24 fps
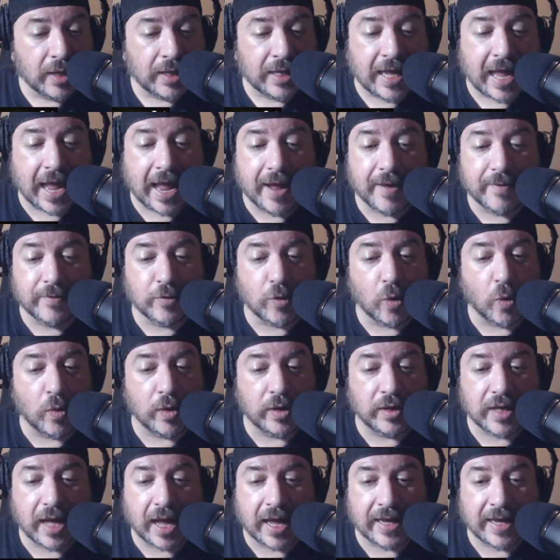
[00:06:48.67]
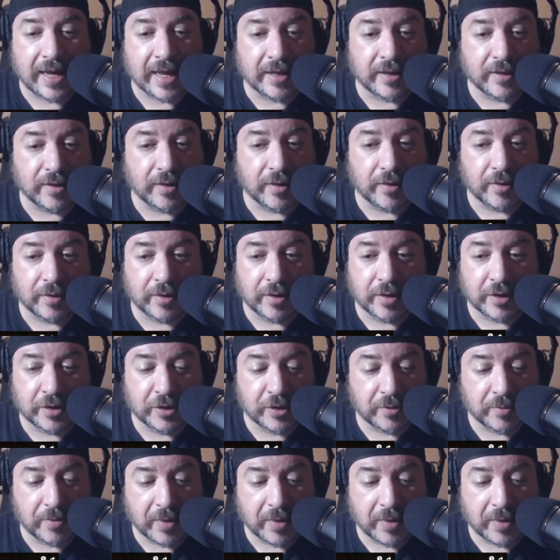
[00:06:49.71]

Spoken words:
Caves always, could you